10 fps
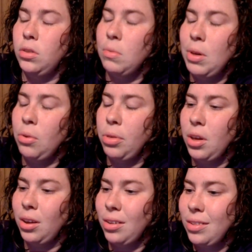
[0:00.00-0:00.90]
other
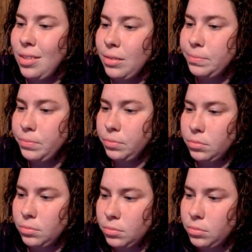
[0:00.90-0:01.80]
things.
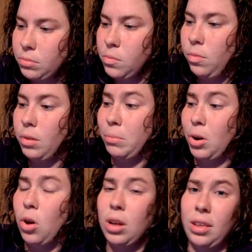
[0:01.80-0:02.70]
But
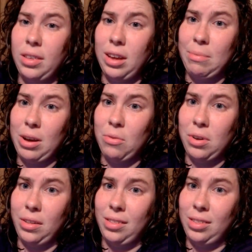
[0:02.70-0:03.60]
all I could think about
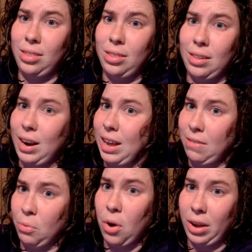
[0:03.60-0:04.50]
was, did I give
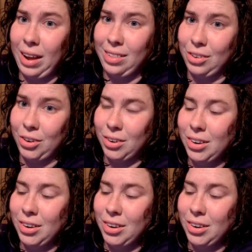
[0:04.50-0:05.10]
the wrong answer?